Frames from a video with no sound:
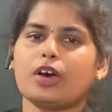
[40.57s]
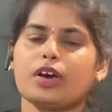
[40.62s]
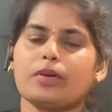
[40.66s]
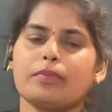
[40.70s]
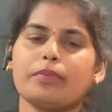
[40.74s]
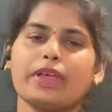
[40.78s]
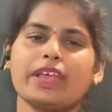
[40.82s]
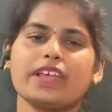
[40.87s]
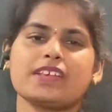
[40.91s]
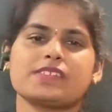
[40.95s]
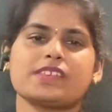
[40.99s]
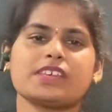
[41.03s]

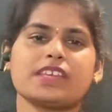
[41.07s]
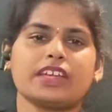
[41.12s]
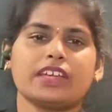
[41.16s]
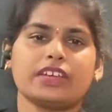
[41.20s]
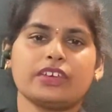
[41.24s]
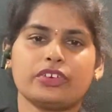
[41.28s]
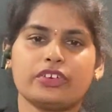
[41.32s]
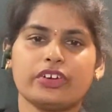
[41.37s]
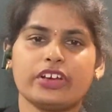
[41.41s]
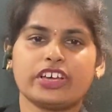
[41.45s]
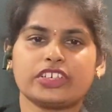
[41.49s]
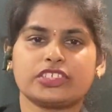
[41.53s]
basic
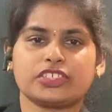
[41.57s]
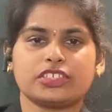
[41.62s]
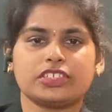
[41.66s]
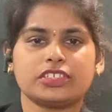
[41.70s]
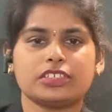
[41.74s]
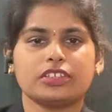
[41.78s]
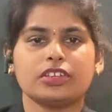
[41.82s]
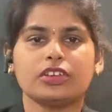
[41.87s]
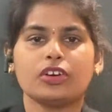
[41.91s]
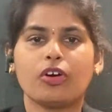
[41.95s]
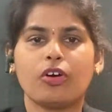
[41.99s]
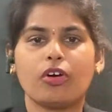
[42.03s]

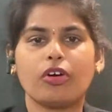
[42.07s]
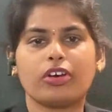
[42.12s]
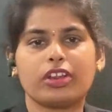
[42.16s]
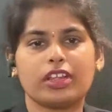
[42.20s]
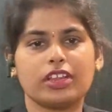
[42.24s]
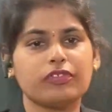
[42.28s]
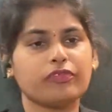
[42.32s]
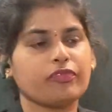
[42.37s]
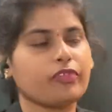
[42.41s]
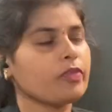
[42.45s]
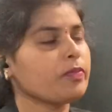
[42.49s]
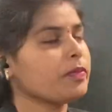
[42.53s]
introduction or
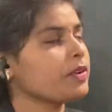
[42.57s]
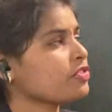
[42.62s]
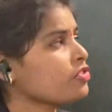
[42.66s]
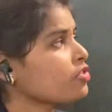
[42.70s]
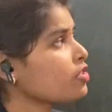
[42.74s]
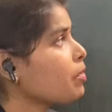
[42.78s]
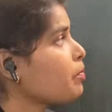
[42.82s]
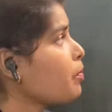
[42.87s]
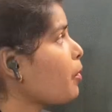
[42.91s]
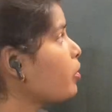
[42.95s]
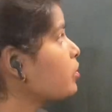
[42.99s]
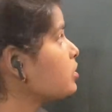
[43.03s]
information
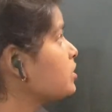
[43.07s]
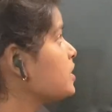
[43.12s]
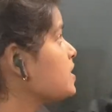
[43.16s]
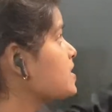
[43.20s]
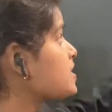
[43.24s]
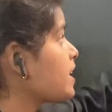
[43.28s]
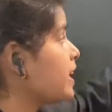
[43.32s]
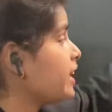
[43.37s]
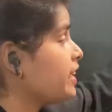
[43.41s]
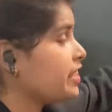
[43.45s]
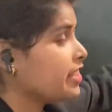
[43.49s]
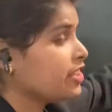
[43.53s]
about
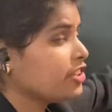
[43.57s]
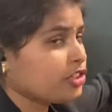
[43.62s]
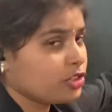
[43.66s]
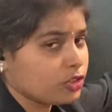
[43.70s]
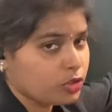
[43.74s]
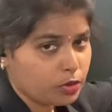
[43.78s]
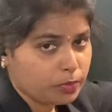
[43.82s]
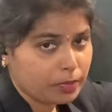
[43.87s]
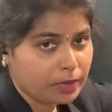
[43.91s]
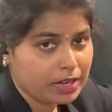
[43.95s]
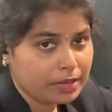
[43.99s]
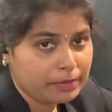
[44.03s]
these 18th
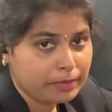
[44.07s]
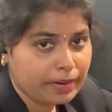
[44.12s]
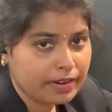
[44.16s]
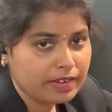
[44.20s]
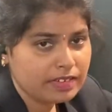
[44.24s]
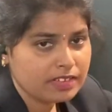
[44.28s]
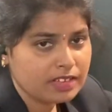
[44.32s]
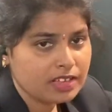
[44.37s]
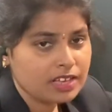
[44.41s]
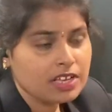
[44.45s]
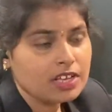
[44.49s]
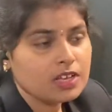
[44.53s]
group
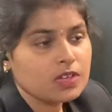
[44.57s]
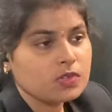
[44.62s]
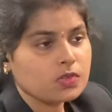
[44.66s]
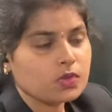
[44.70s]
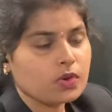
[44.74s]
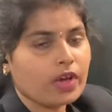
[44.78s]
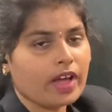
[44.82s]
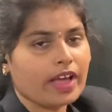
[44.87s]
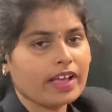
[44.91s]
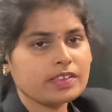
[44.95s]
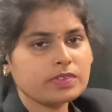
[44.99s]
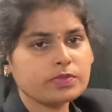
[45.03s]
elements.
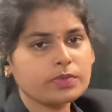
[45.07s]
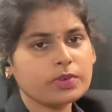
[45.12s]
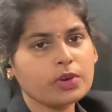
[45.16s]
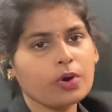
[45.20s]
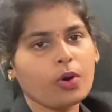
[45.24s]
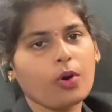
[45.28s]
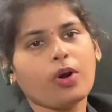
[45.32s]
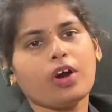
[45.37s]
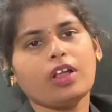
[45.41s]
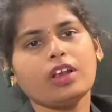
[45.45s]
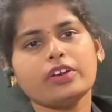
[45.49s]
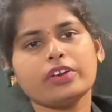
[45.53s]
So as we
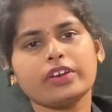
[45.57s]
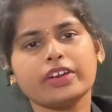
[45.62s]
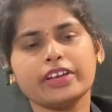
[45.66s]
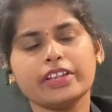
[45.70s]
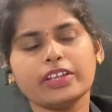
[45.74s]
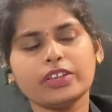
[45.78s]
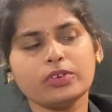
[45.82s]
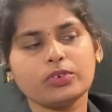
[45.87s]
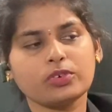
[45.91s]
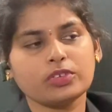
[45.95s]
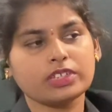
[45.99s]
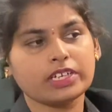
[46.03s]

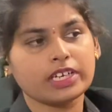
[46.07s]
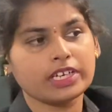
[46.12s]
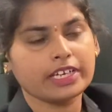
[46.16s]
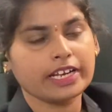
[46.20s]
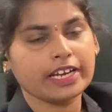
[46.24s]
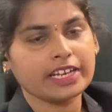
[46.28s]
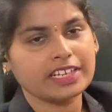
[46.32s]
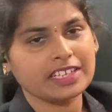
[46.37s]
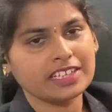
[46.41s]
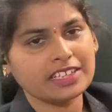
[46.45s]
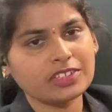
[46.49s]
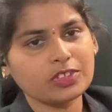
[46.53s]
already know that
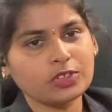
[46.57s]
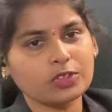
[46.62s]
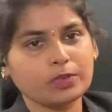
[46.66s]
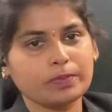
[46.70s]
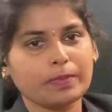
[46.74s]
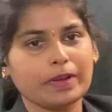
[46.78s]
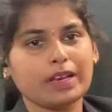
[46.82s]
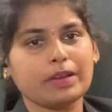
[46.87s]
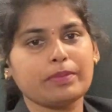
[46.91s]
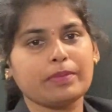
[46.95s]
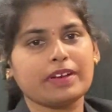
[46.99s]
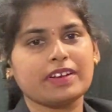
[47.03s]
18th group
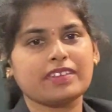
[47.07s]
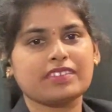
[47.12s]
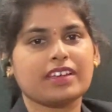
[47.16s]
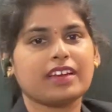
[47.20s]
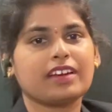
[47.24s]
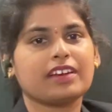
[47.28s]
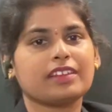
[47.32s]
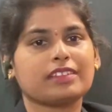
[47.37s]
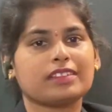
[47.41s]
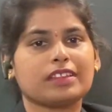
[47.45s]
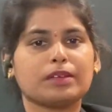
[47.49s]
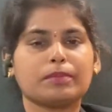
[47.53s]
elements are
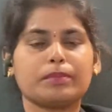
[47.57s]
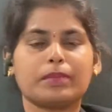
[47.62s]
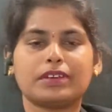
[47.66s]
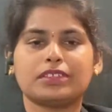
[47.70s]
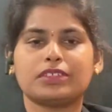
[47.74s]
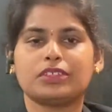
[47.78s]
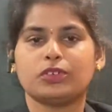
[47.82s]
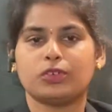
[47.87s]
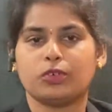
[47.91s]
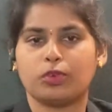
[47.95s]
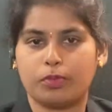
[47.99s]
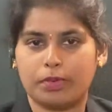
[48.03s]
nothing but
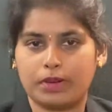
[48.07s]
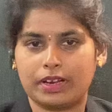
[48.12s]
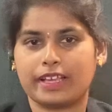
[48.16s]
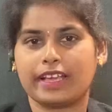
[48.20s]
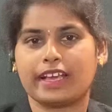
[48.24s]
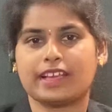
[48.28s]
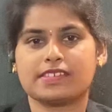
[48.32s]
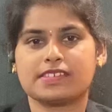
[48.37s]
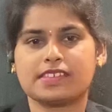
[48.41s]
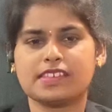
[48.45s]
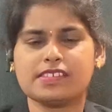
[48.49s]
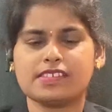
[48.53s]
the noble
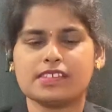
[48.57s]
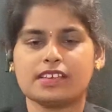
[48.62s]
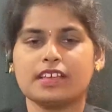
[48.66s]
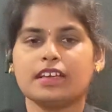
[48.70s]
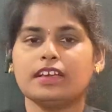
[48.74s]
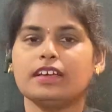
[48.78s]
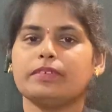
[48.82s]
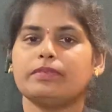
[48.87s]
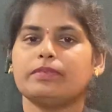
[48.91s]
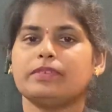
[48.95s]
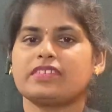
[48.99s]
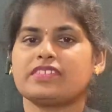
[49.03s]
gases
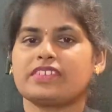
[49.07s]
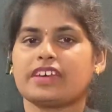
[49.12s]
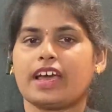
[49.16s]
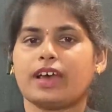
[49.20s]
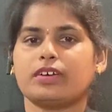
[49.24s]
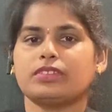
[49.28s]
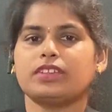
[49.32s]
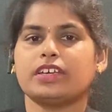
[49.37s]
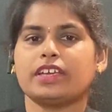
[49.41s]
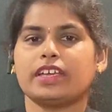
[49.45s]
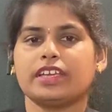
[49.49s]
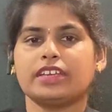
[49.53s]
which
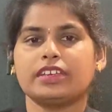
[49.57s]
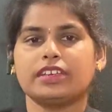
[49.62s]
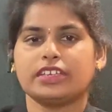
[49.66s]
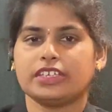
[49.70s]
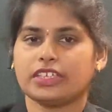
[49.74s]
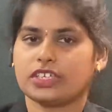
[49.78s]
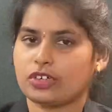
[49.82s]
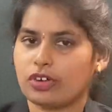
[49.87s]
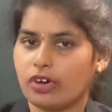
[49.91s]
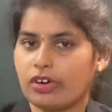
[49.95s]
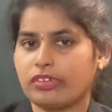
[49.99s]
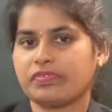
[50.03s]
have the
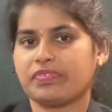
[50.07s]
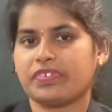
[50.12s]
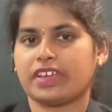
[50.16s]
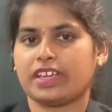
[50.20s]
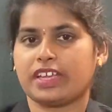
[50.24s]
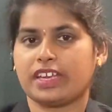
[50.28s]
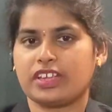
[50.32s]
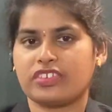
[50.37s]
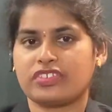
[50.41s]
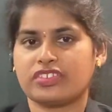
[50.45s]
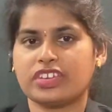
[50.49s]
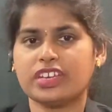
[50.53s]
inert
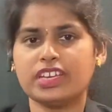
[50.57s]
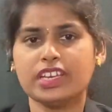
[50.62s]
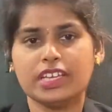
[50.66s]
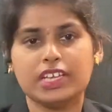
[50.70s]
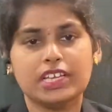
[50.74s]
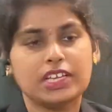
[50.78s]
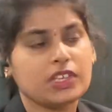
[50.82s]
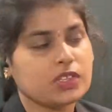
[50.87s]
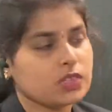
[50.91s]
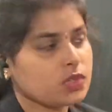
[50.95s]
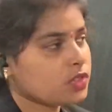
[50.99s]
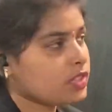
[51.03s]
configuration.
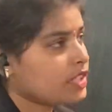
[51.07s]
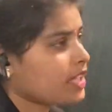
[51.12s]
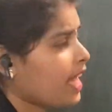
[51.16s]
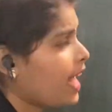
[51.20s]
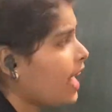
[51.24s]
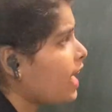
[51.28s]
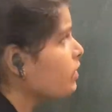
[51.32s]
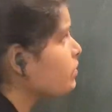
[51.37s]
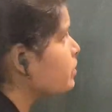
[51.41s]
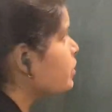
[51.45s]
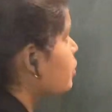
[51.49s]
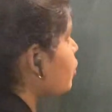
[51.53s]
So they
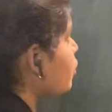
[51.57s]
have the